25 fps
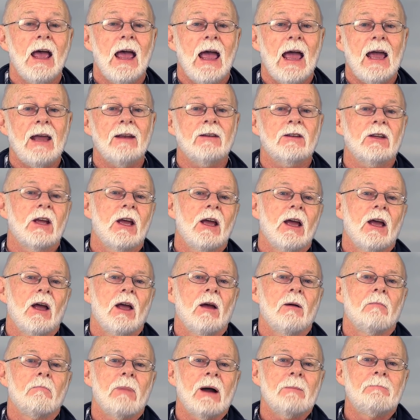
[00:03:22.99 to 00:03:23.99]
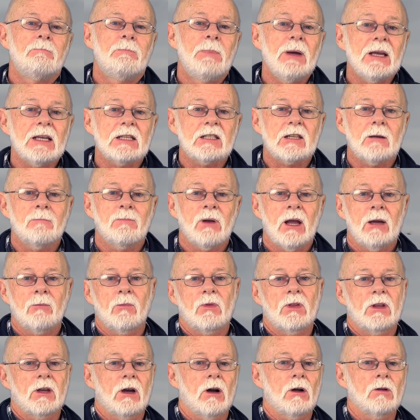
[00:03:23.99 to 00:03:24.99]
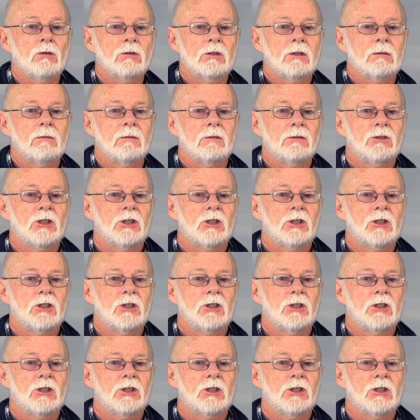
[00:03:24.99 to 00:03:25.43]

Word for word: And my biggest complaint with the old